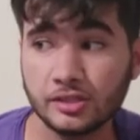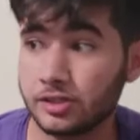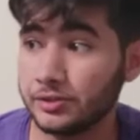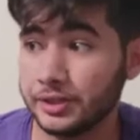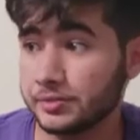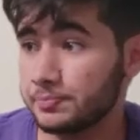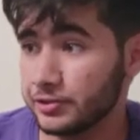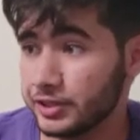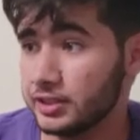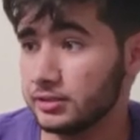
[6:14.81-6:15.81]
So it's
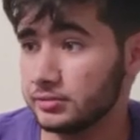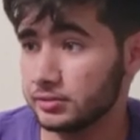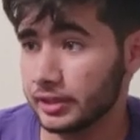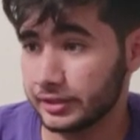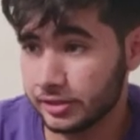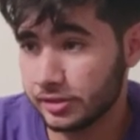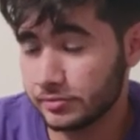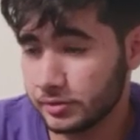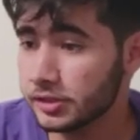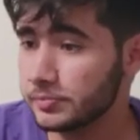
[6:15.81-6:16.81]
pretty, like this is,
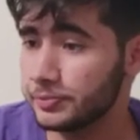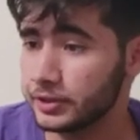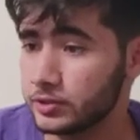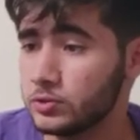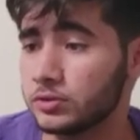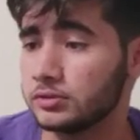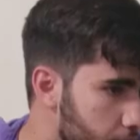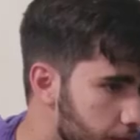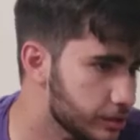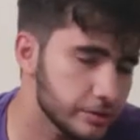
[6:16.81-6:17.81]
this is pretty cool.
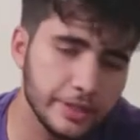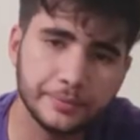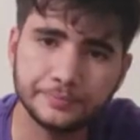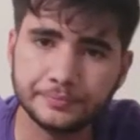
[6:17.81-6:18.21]
So yeah,